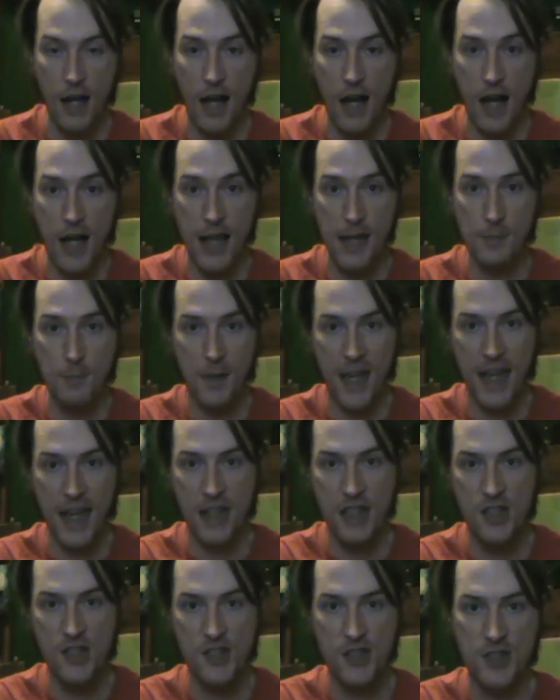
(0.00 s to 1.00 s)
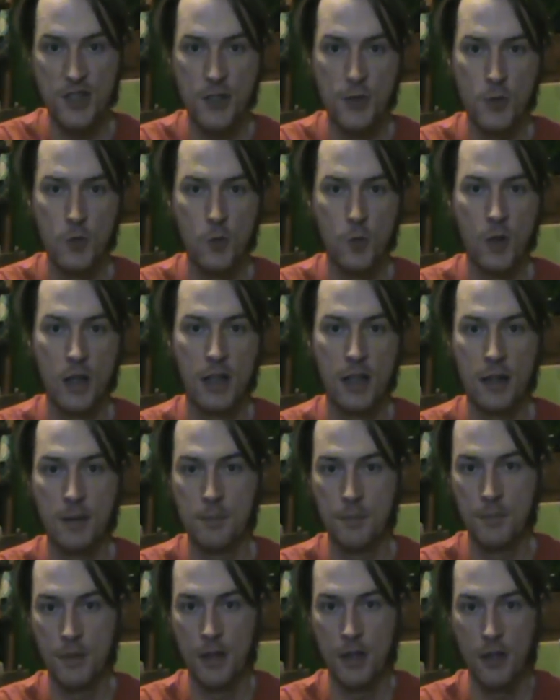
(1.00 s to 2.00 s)
I managed
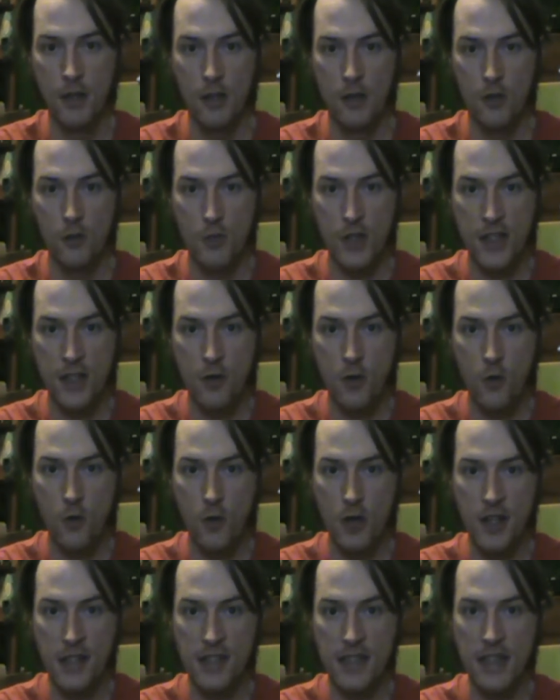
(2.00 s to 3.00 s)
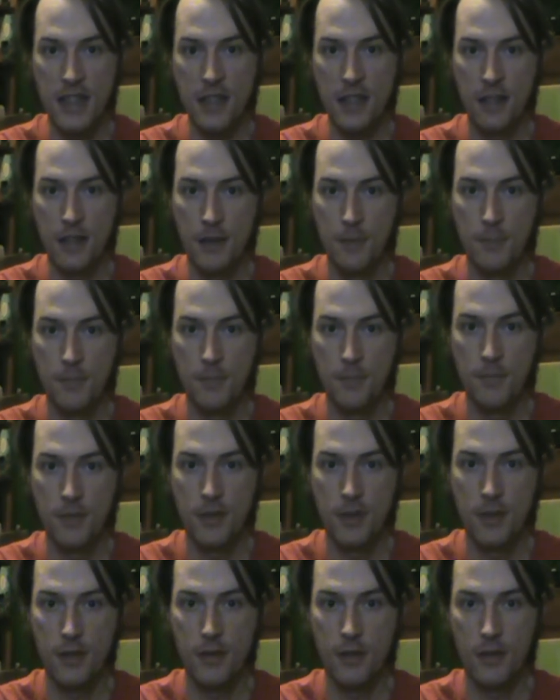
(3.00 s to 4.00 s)
to record the
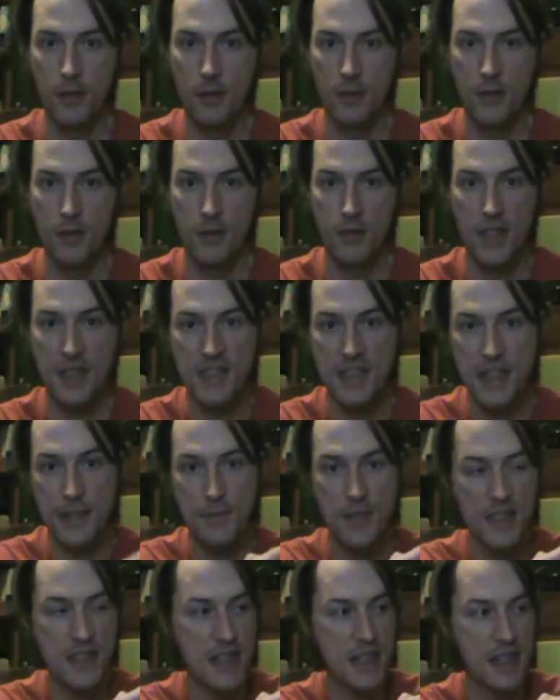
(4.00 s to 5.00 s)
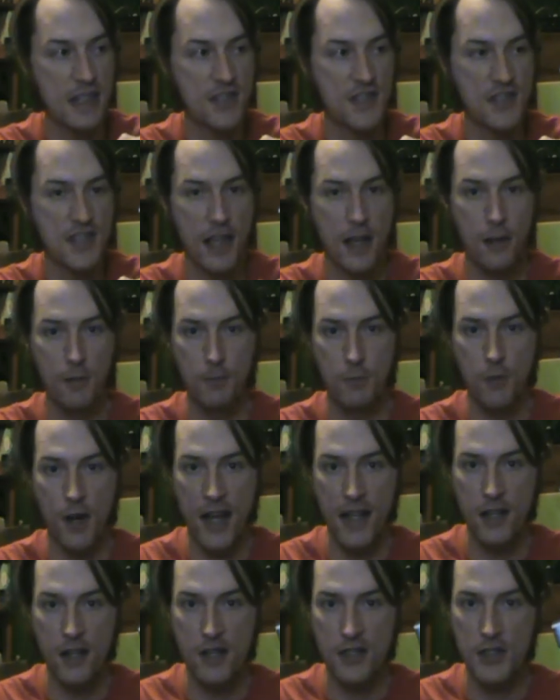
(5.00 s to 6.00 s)
DVD itself
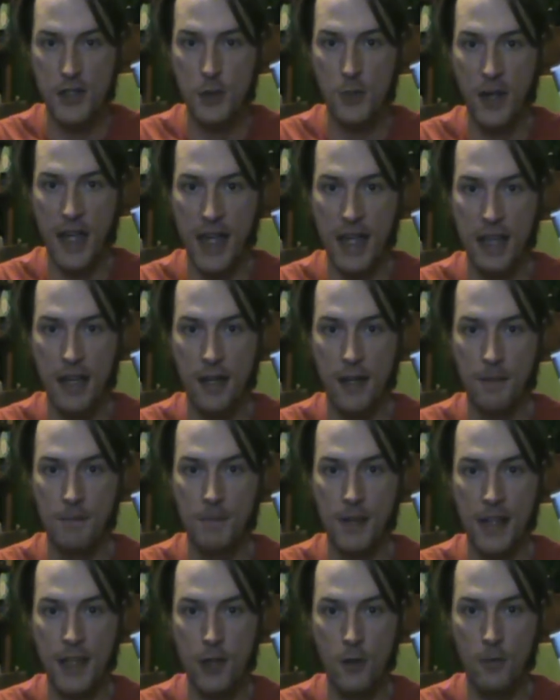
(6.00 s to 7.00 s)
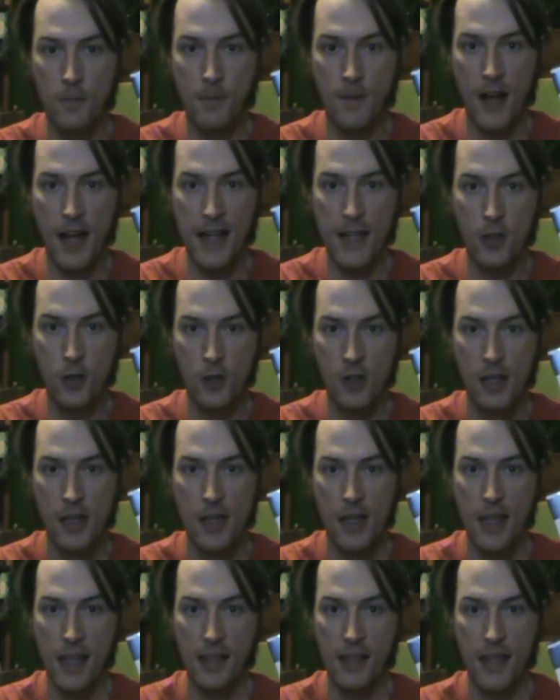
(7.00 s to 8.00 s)
right onto a video file
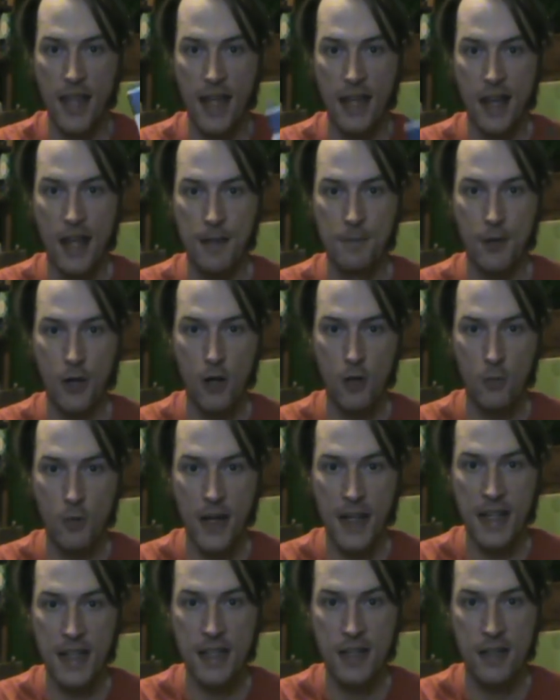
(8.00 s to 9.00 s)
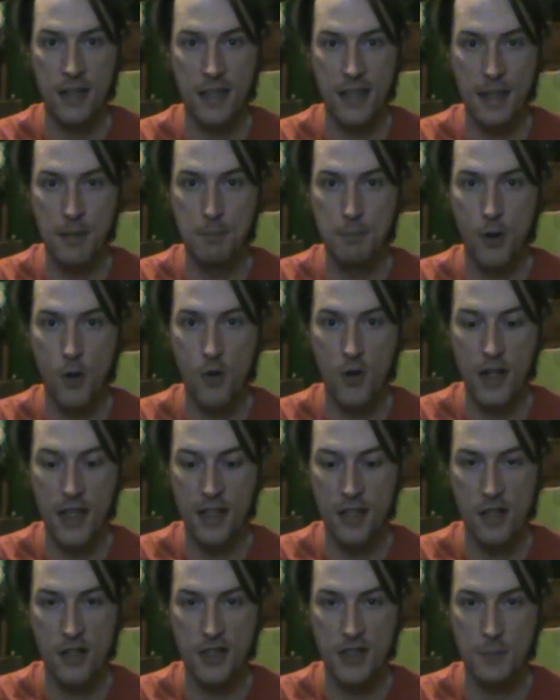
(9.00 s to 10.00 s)
that I've already imported
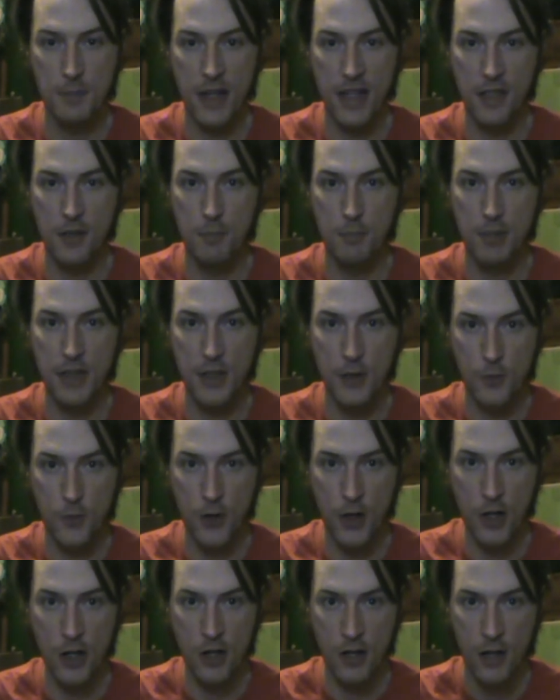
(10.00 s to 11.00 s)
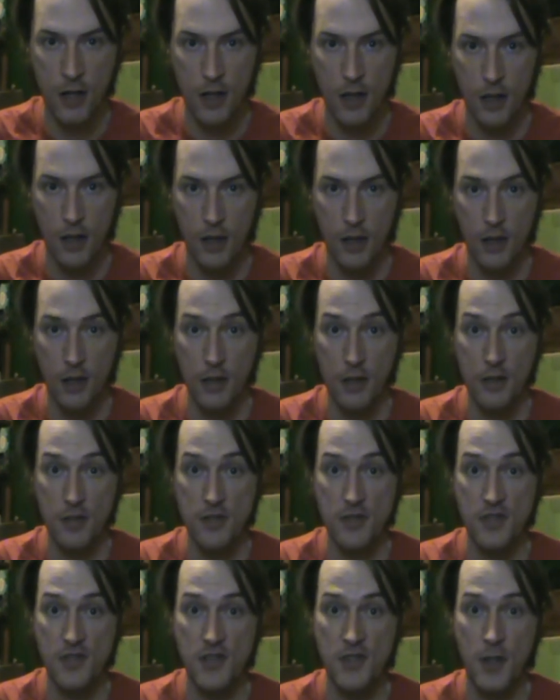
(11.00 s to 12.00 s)
onto my computer.
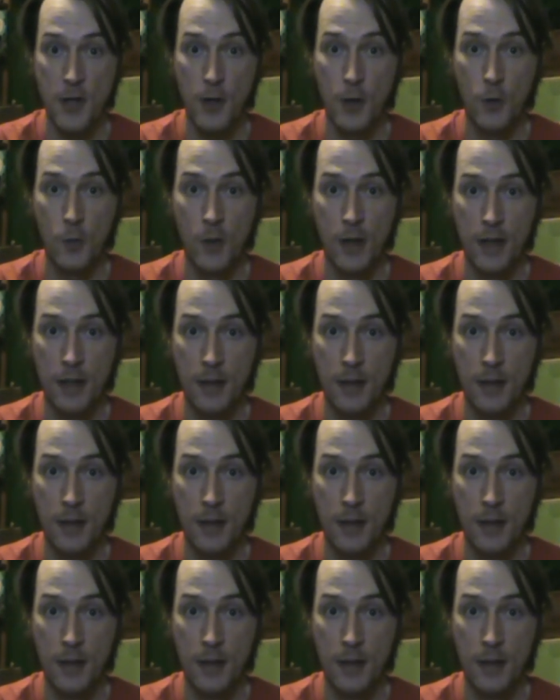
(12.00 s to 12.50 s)
So,